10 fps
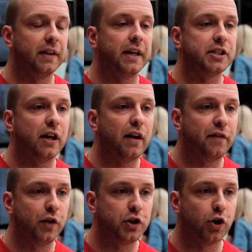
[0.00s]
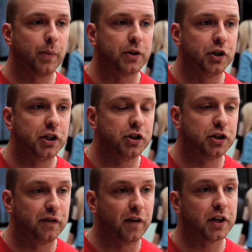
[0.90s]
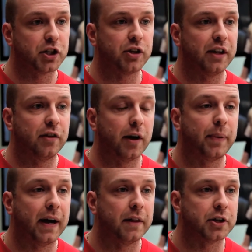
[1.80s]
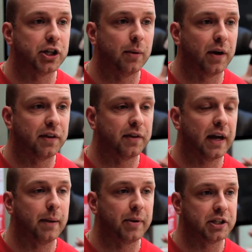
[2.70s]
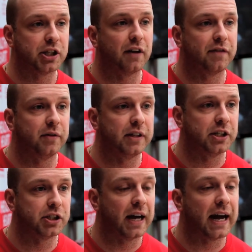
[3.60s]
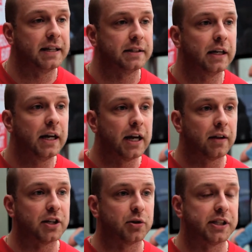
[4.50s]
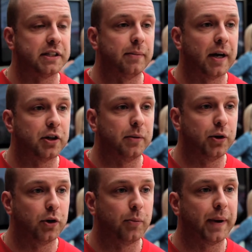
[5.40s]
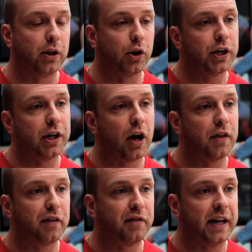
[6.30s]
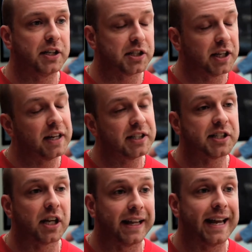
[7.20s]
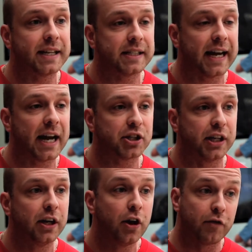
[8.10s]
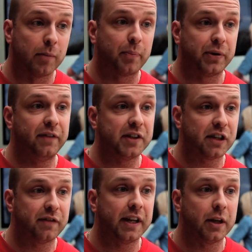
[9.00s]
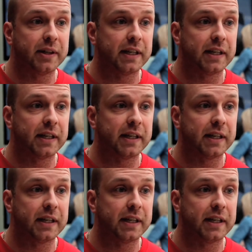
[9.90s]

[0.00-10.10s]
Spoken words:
think there is a future opportunity to further strengthen our partnership with British Heart Foundation and Glasgow City Marketing Bureau by looking at other events. You see, this is a legacy actually from a previous event that